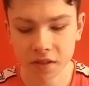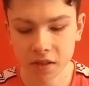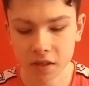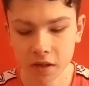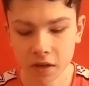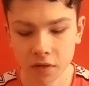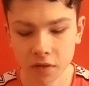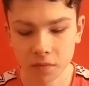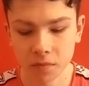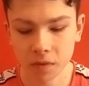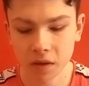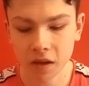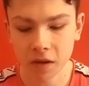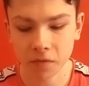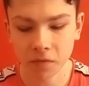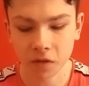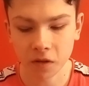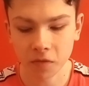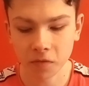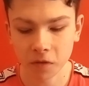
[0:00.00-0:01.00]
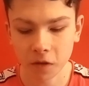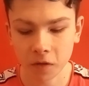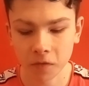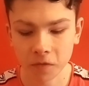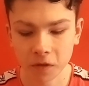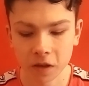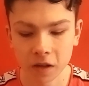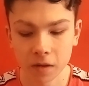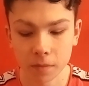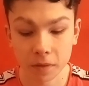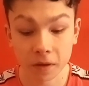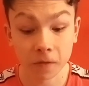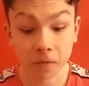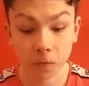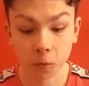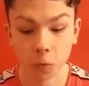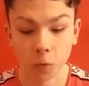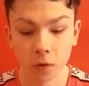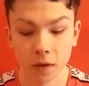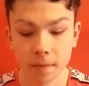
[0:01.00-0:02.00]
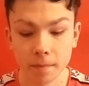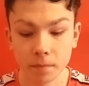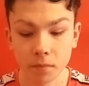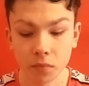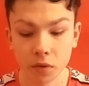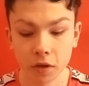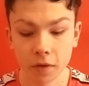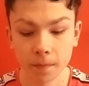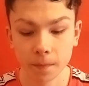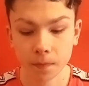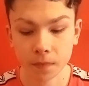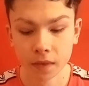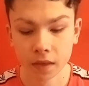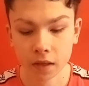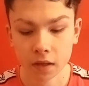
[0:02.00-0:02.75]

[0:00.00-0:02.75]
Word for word: So yeah, I, I feel a bit for him, but